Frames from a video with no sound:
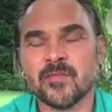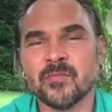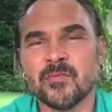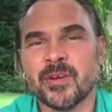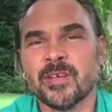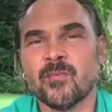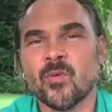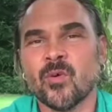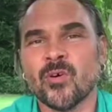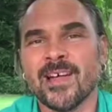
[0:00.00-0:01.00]
to bring
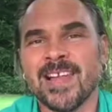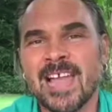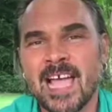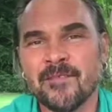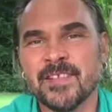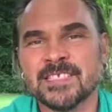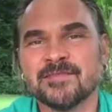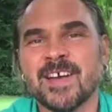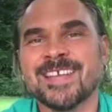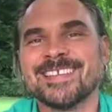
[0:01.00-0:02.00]
more aliveness,
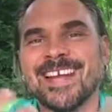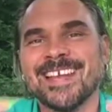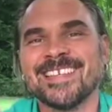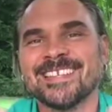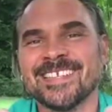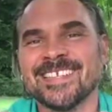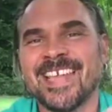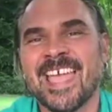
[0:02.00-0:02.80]
vitality,